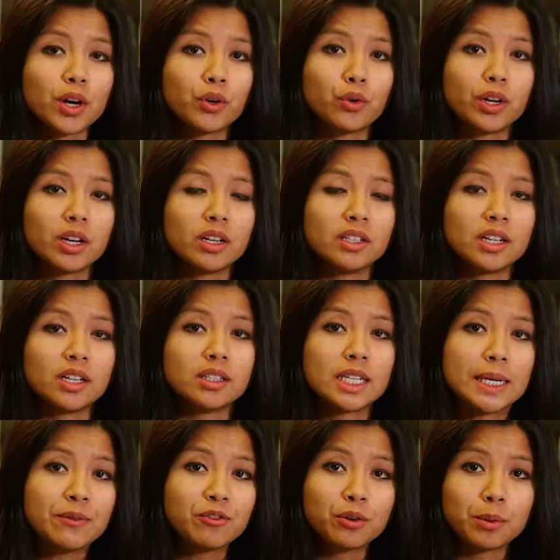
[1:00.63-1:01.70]
This program
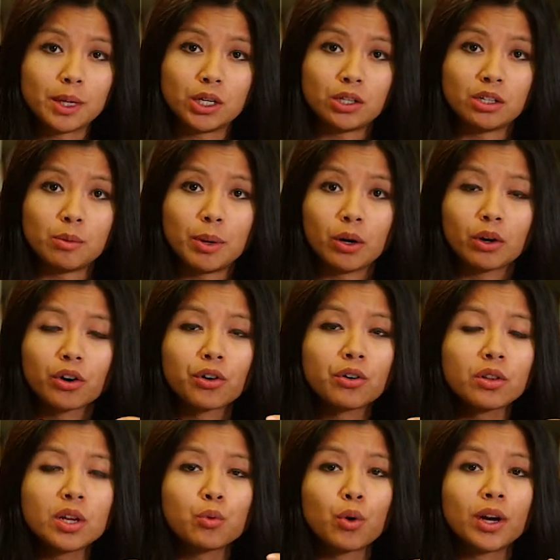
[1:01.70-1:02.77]
is designed to give you the
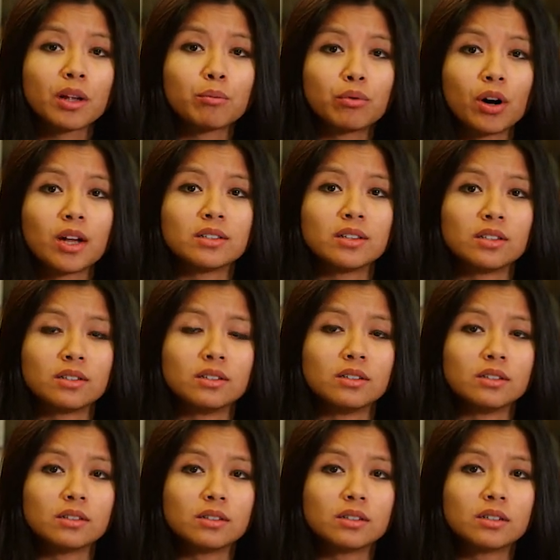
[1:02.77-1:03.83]
foundational skills
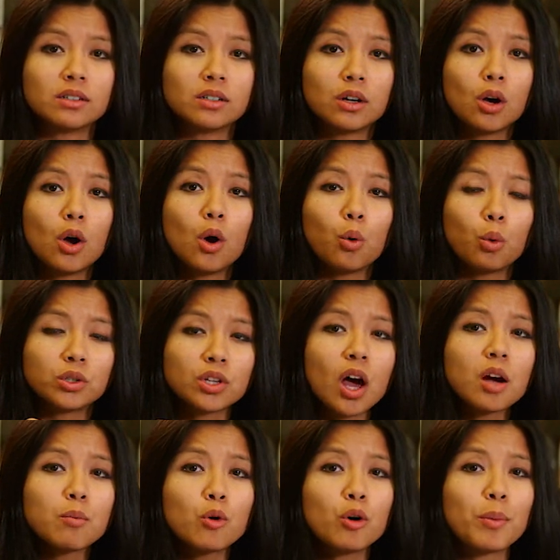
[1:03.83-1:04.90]
and confidence
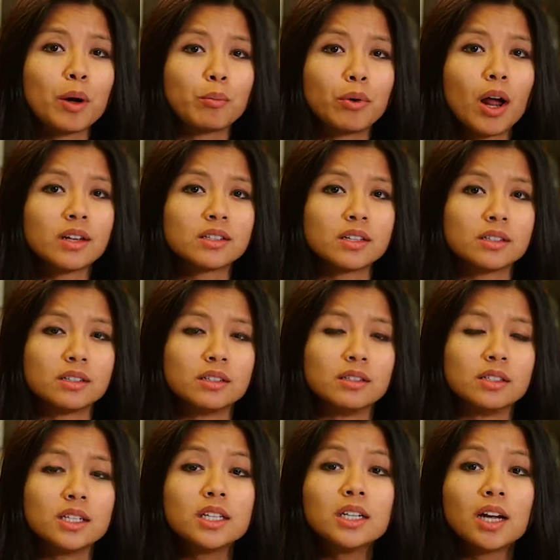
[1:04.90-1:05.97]
required for an entry
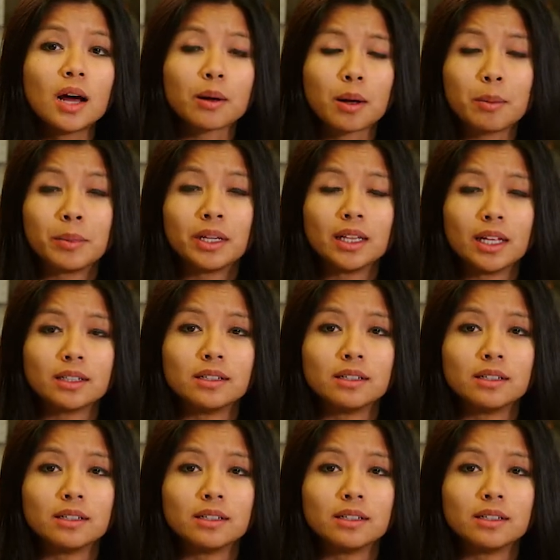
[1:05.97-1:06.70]
level IT support